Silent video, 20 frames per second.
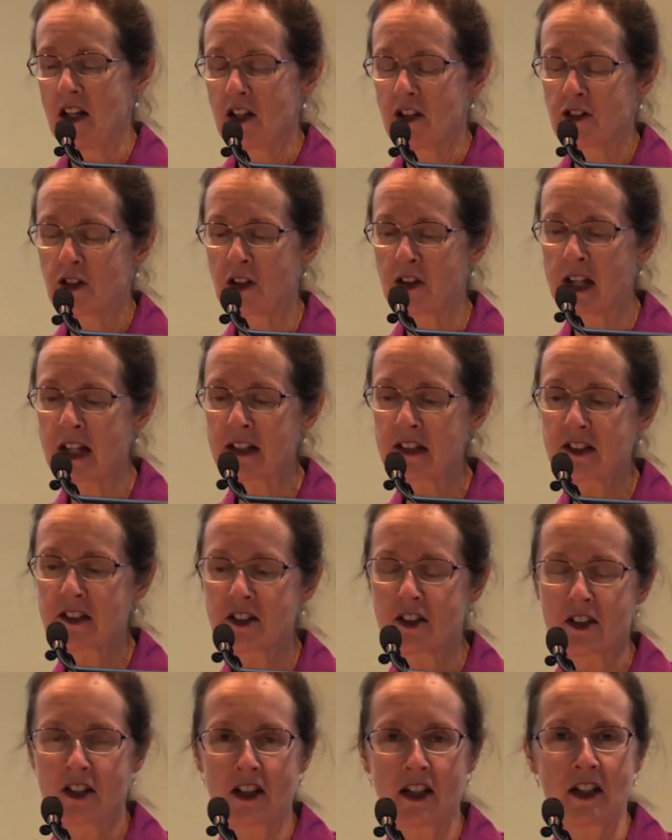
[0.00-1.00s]
So next
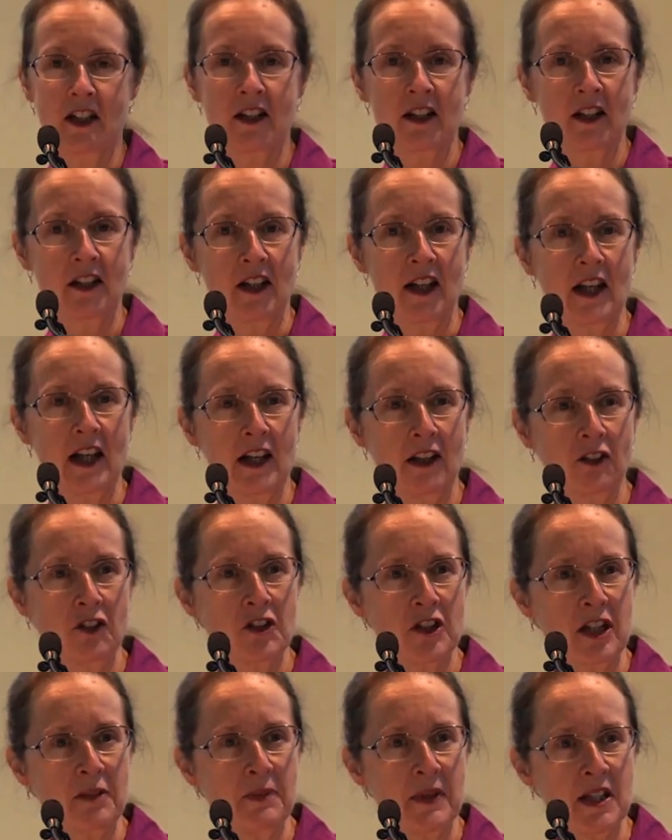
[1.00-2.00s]
to the
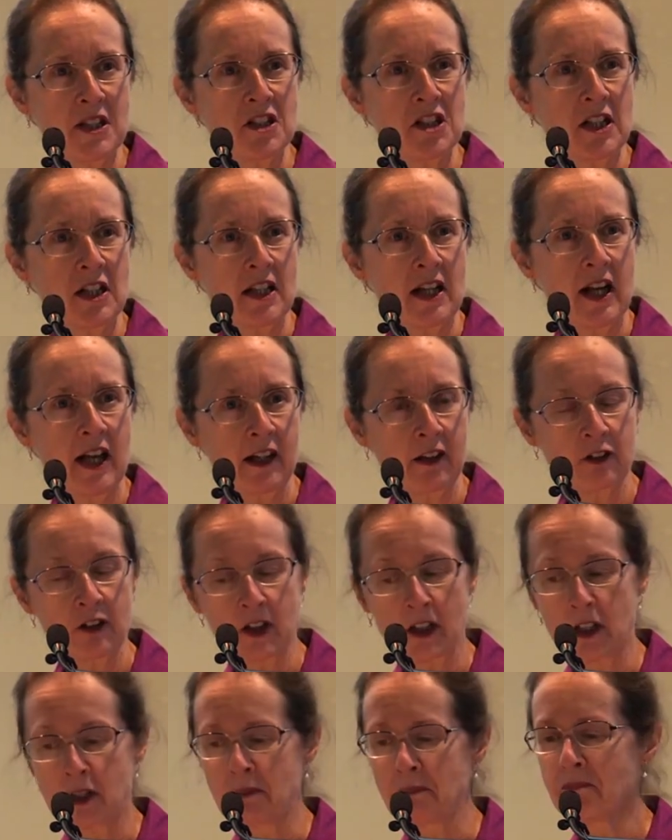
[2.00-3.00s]
LGBT
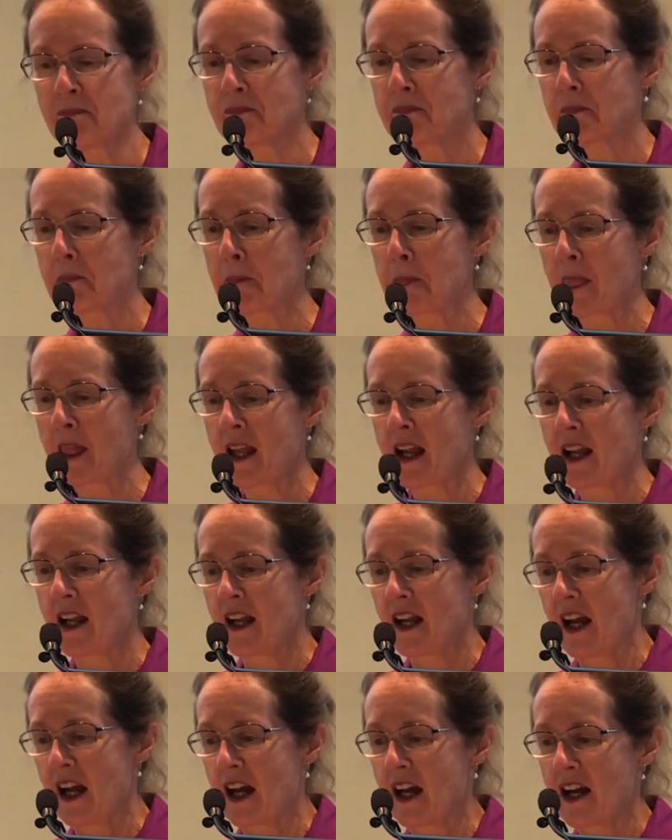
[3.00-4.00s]
acronym,
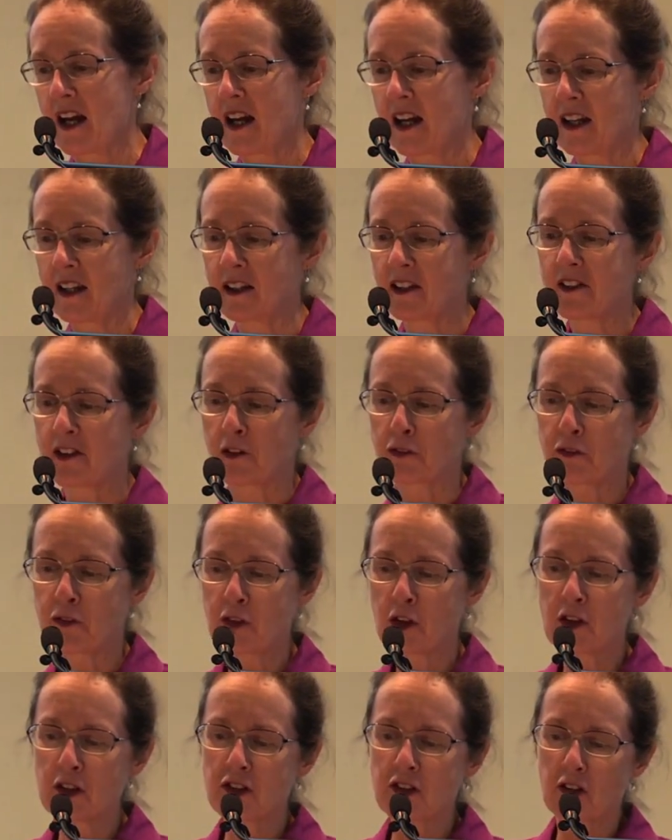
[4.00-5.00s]
the
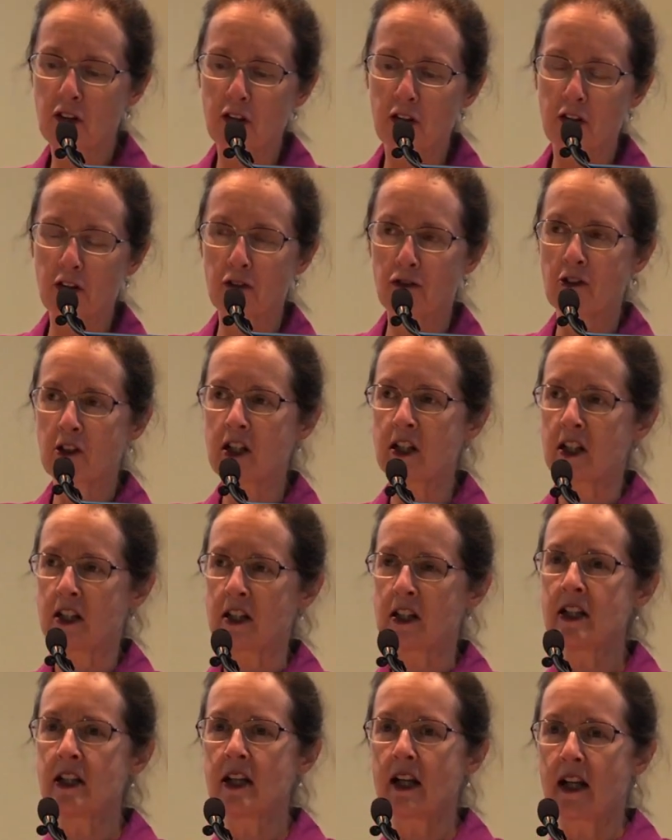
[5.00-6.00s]
first
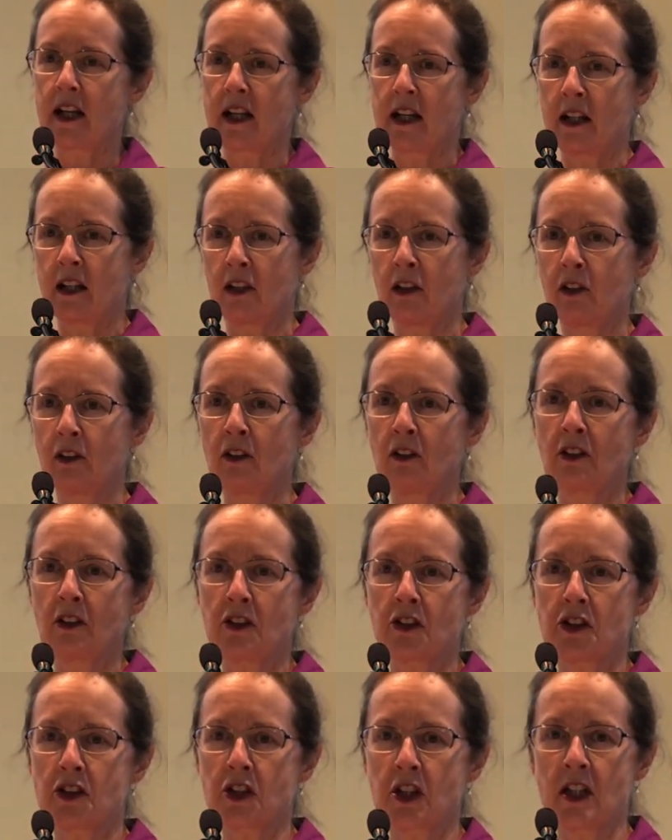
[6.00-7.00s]
three,
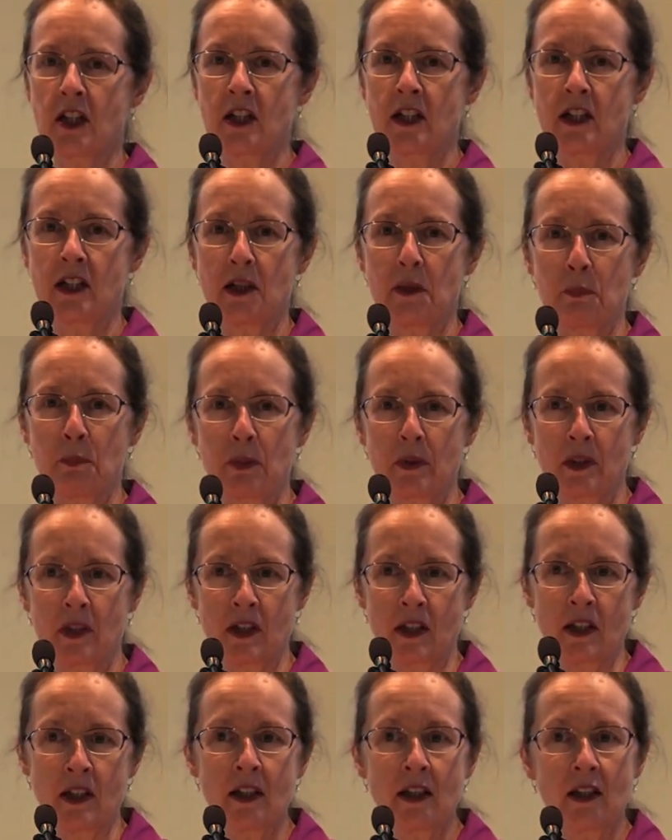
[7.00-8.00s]

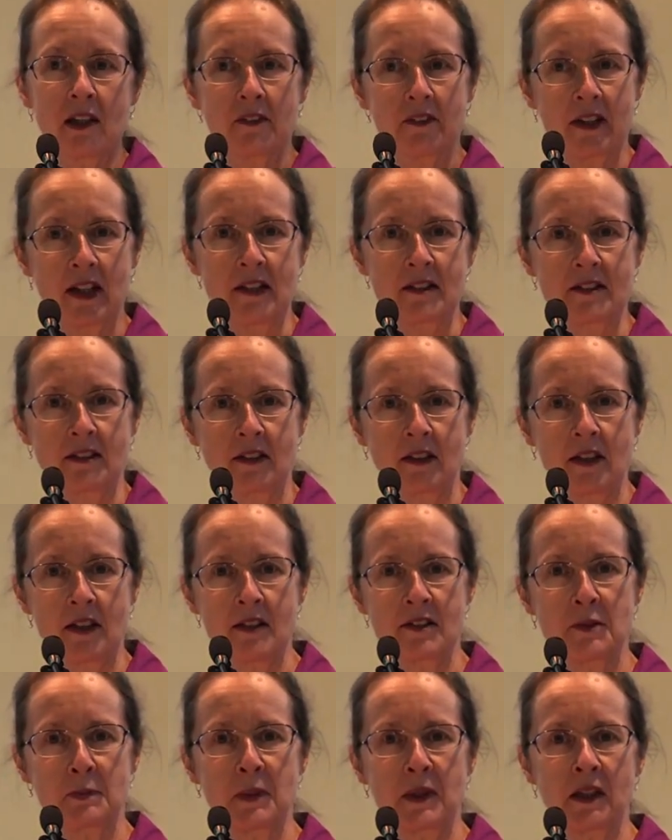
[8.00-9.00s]
LGB, that's
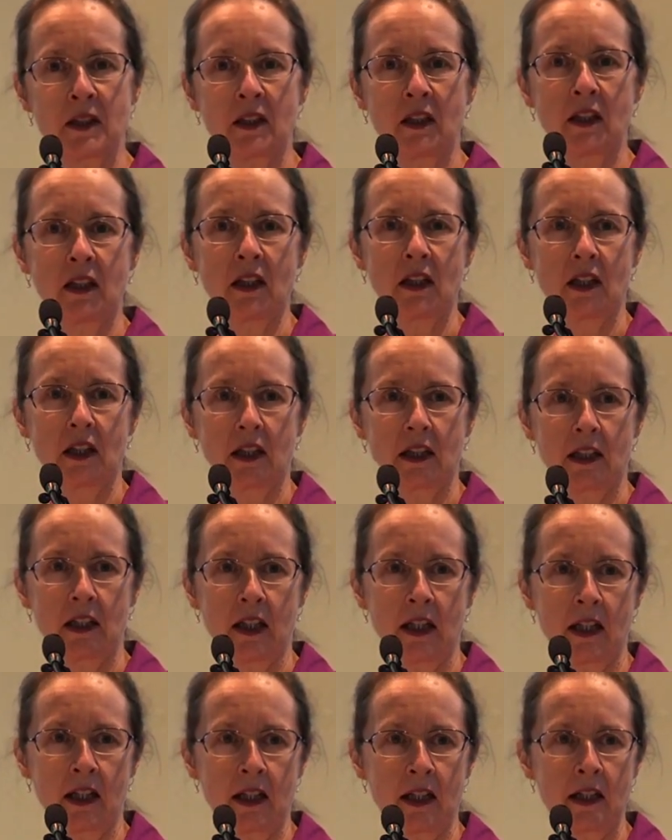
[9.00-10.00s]
lesbian,
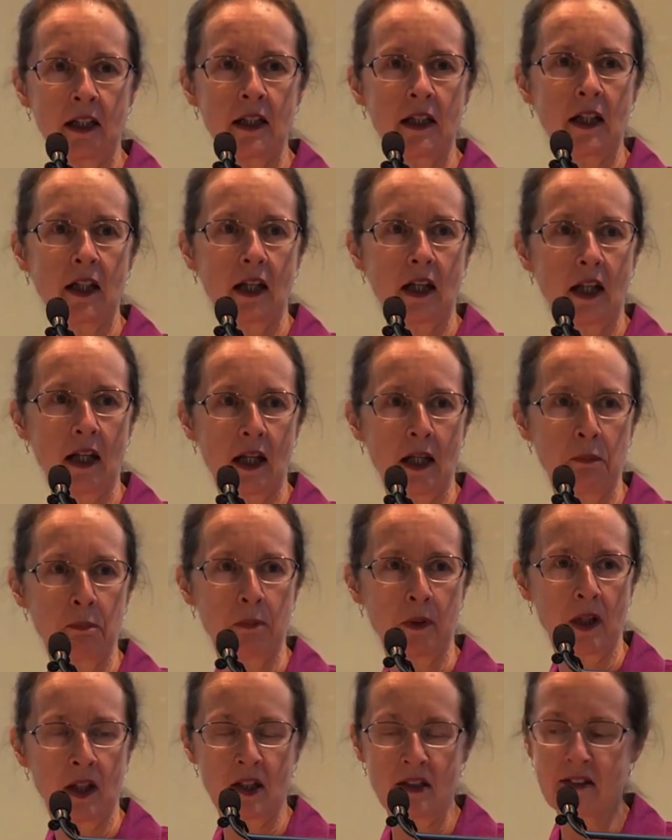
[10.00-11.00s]
gay and
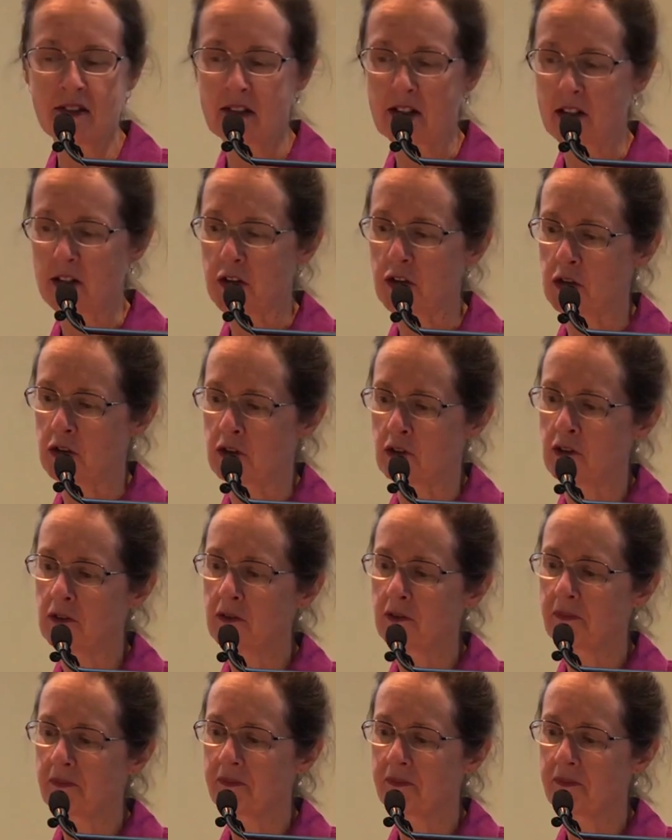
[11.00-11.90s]
bisexual,